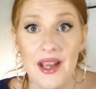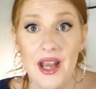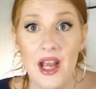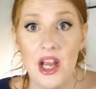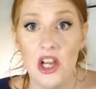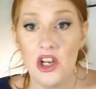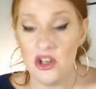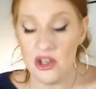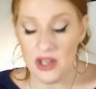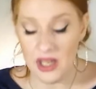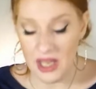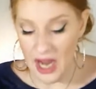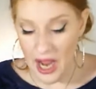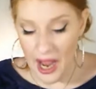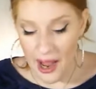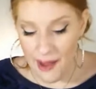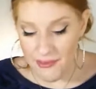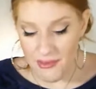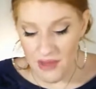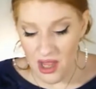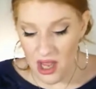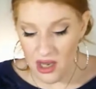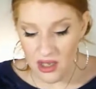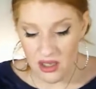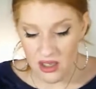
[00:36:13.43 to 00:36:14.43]
You're like, I'm
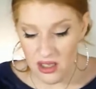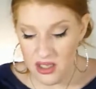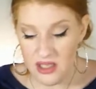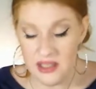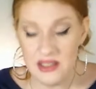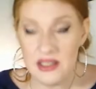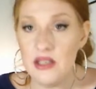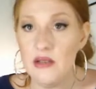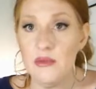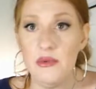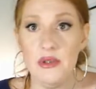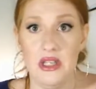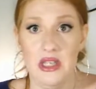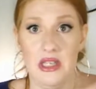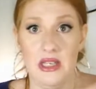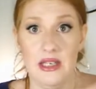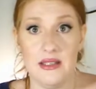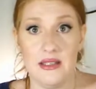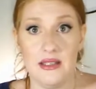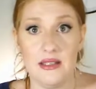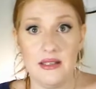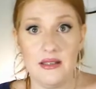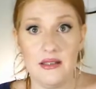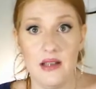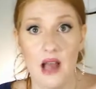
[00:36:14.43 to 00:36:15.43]
not going to deal with
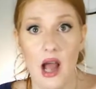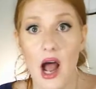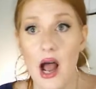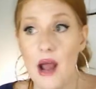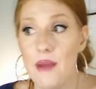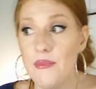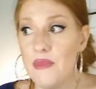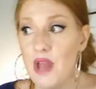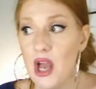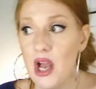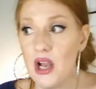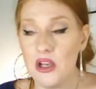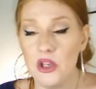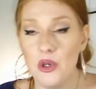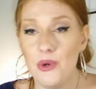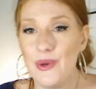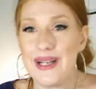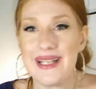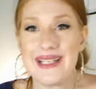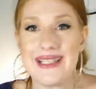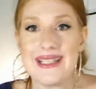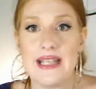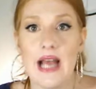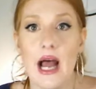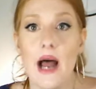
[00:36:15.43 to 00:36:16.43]
this. I'm not going
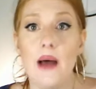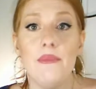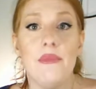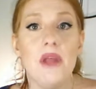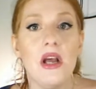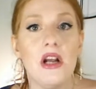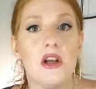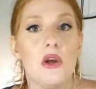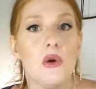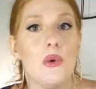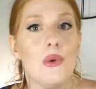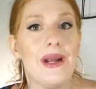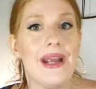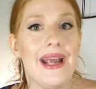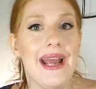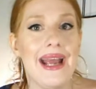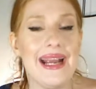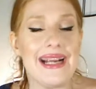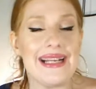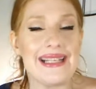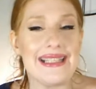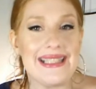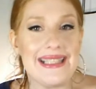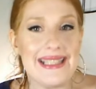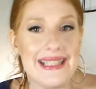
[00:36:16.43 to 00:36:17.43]
to
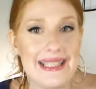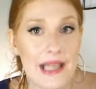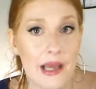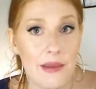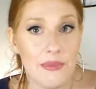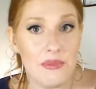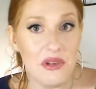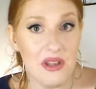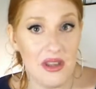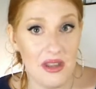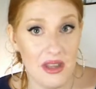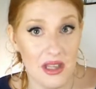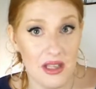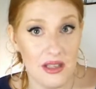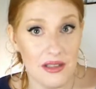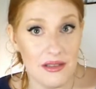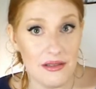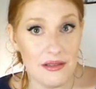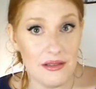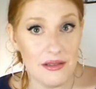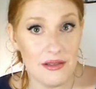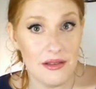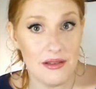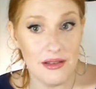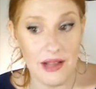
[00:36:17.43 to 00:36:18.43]
accept
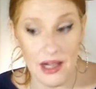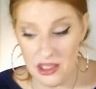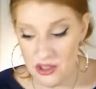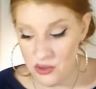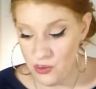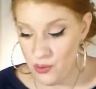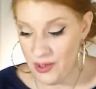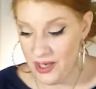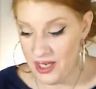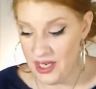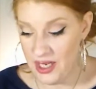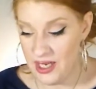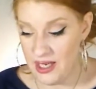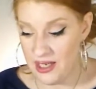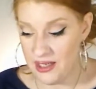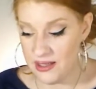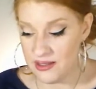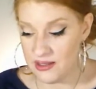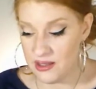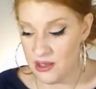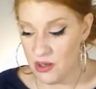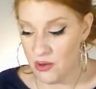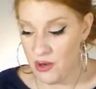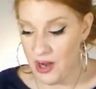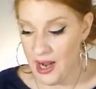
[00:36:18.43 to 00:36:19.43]
this. That's what it
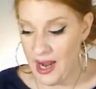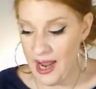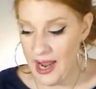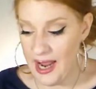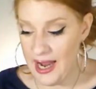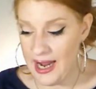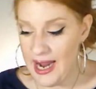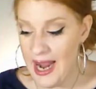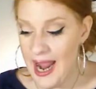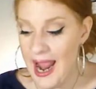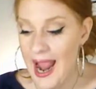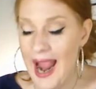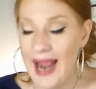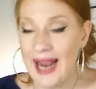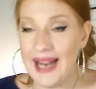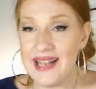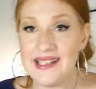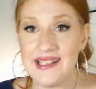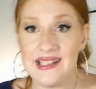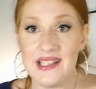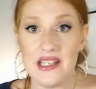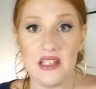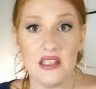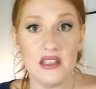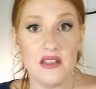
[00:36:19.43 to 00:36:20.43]
is, okay? And
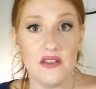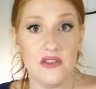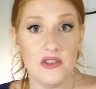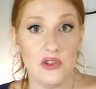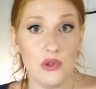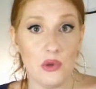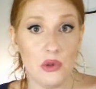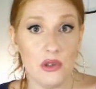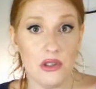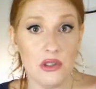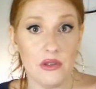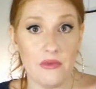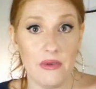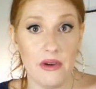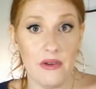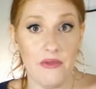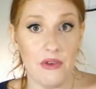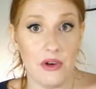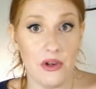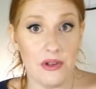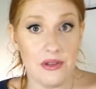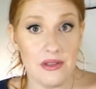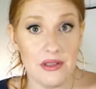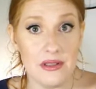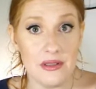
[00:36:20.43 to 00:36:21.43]
Six of Swords in
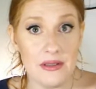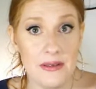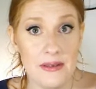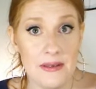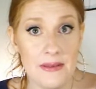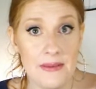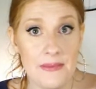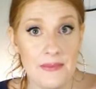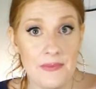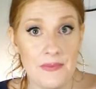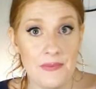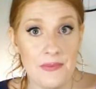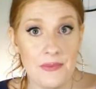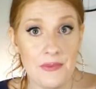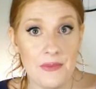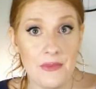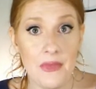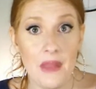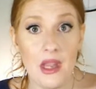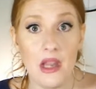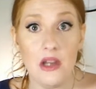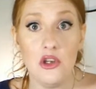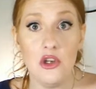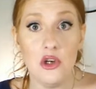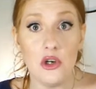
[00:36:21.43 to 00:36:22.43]
reverse.
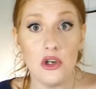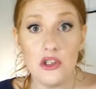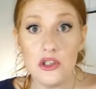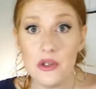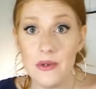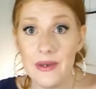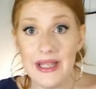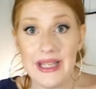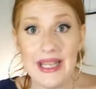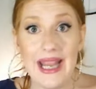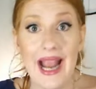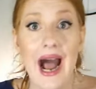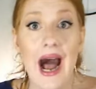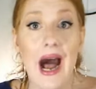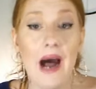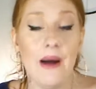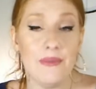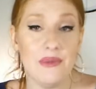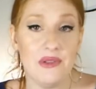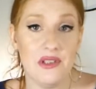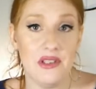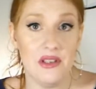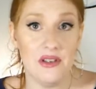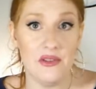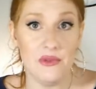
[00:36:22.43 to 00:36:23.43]
You're doing the
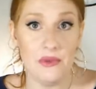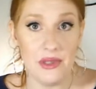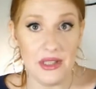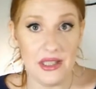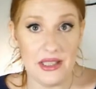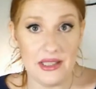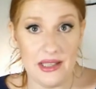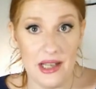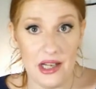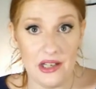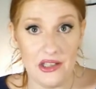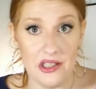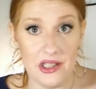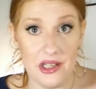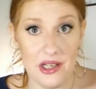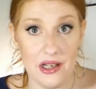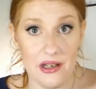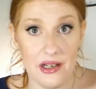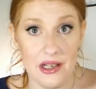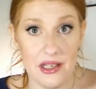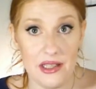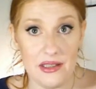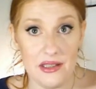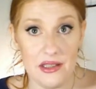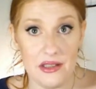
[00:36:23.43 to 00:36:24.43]
opposite of what the
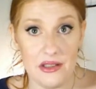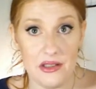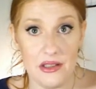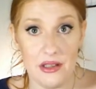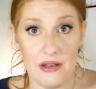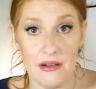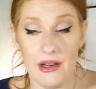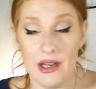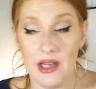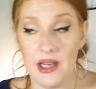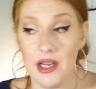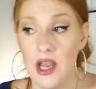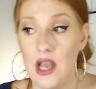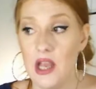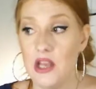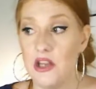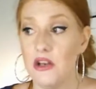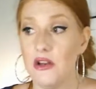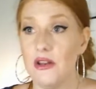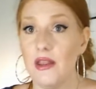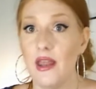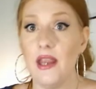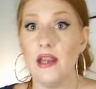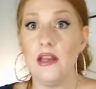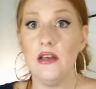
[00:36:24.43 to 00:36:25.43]
Sagittarius is doing.
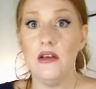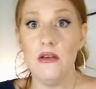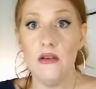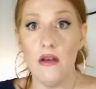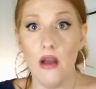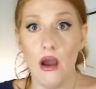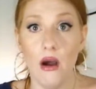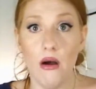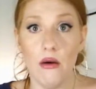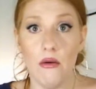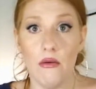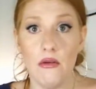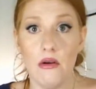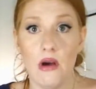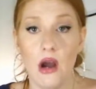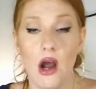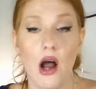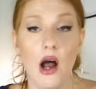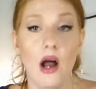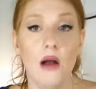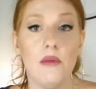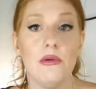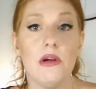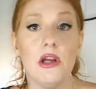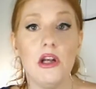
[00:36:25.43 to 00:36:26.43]
You're like, no,
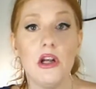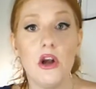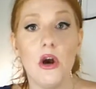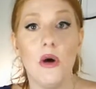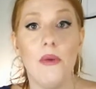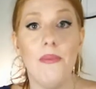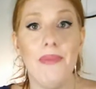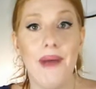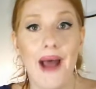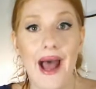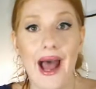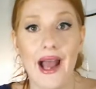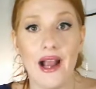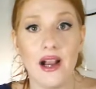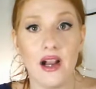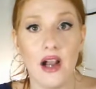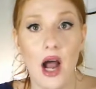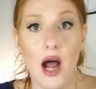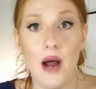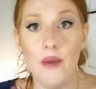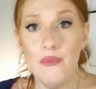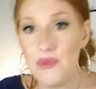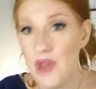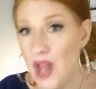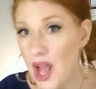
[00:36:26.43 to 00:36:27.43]
I'm going to go back.
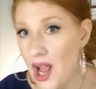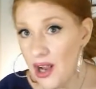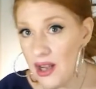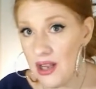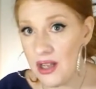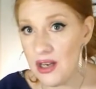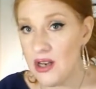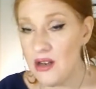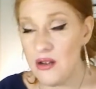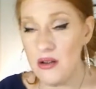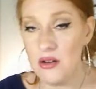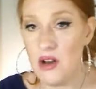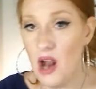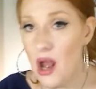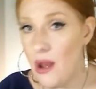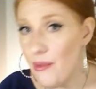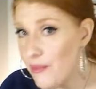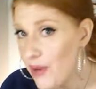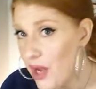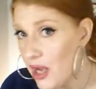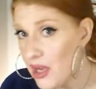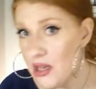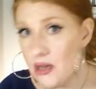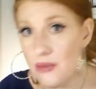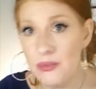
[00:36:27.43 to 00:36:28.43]
I'm not going
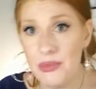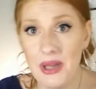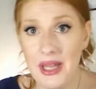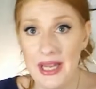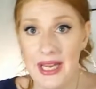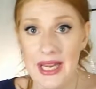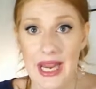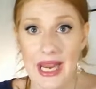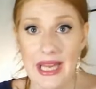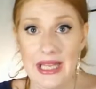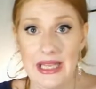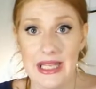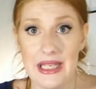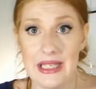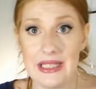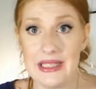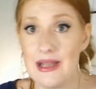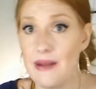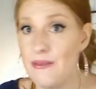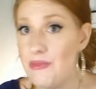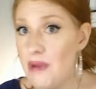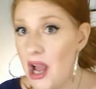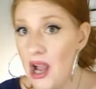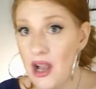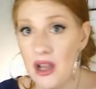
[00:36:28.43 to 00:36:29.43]
to placate this.
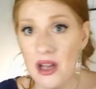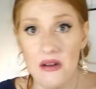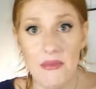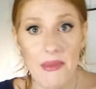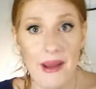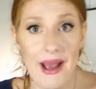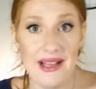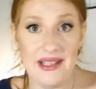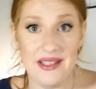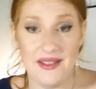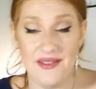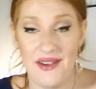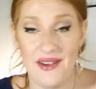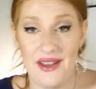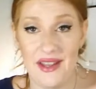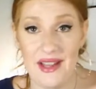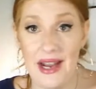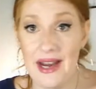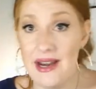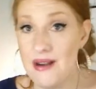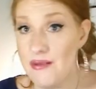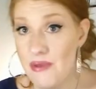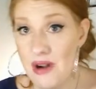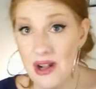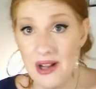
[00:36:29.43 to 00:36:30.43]
I'm not going to pacify it,
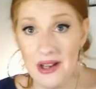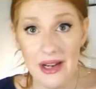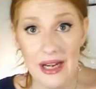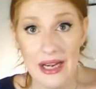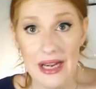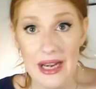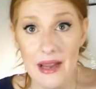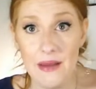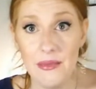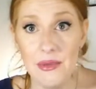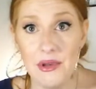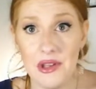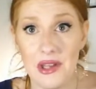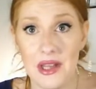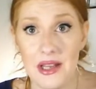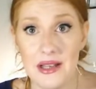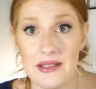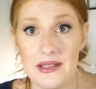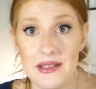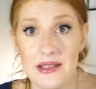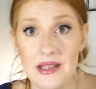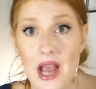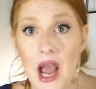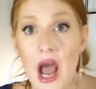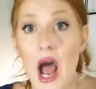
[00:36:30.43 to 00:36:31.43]
and I'm not going to enable
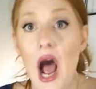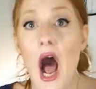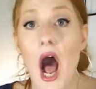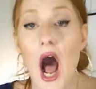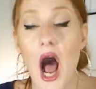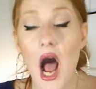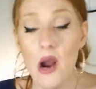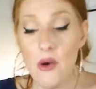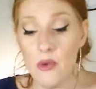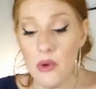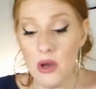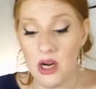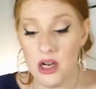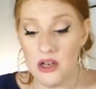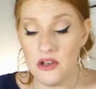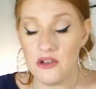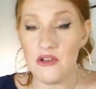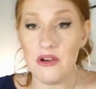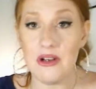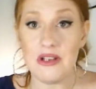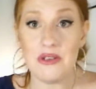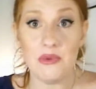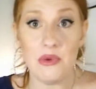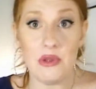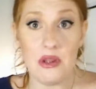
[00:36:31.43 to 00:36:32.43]
this. I want to
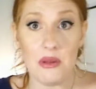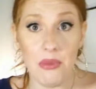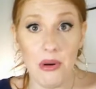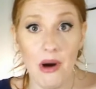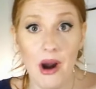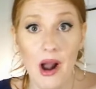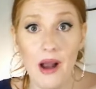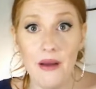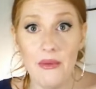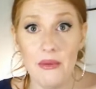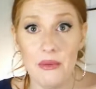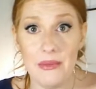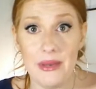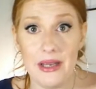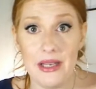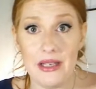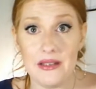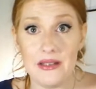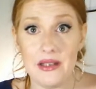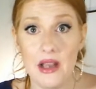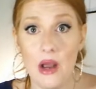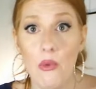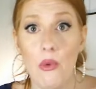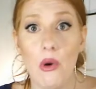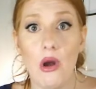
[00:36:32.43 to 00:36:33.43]
address what the problem
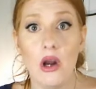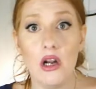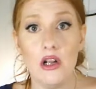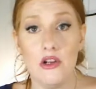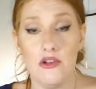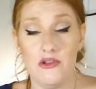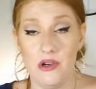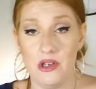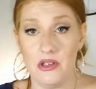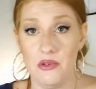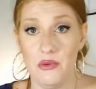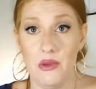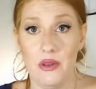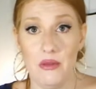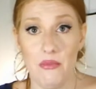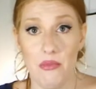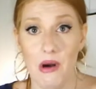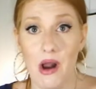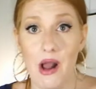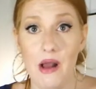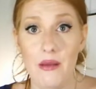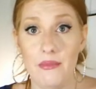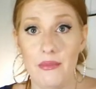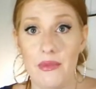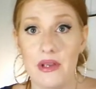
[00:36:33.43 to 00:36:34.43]
is. I want to address what the
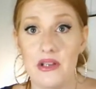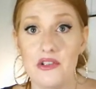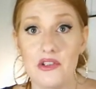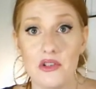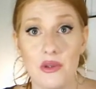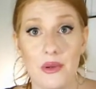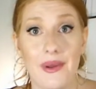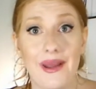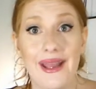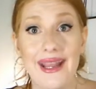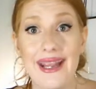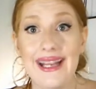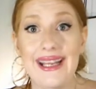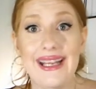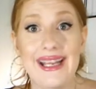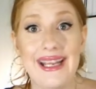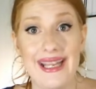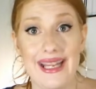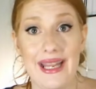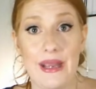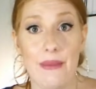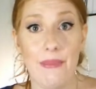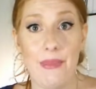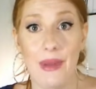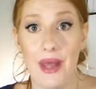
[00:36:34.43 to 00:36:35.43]
problem is so it can
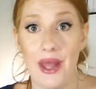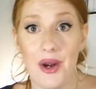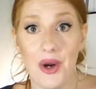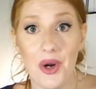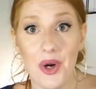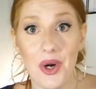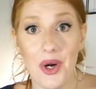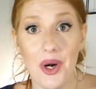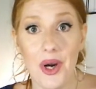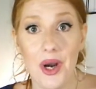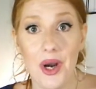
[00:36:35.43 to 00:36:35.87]
get better.